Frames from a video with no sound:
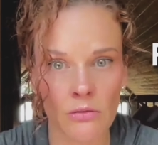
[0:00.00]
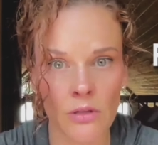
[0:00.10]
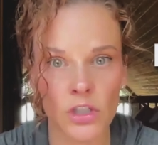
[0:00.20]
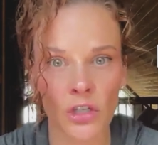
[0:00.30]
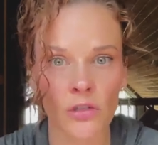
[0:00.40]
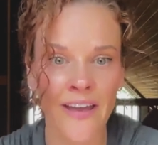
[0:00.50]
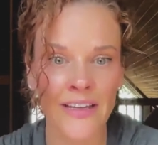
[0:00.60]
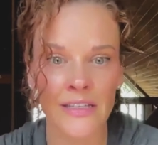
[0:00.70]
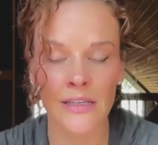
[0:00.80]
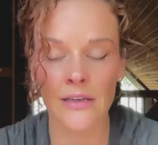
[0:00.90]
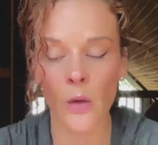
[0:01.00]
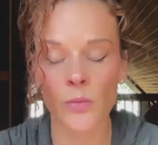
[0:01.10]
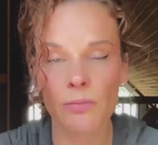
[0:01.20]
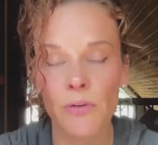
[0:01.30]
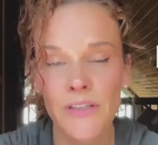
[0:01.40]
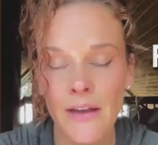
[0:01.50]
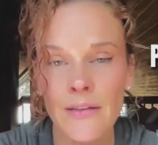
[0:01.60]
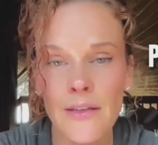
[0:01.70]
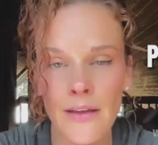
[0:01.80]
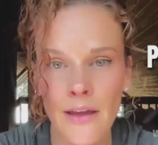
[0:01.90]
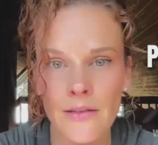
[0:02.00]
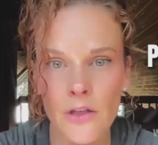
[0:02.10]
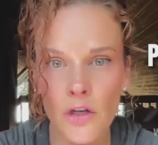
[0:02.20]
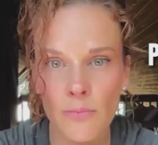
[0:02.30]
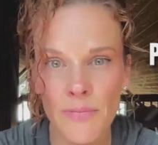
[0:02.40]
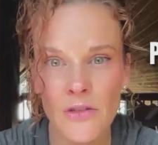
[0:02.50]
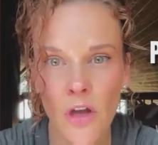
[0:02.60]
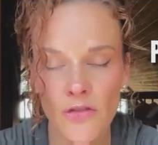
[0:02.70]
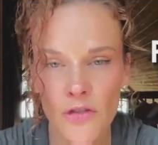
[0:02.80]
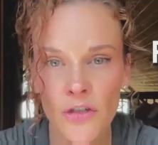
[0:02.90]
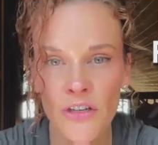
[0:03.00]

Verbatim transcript: The shingles vaccine helps protect against the herpes zoster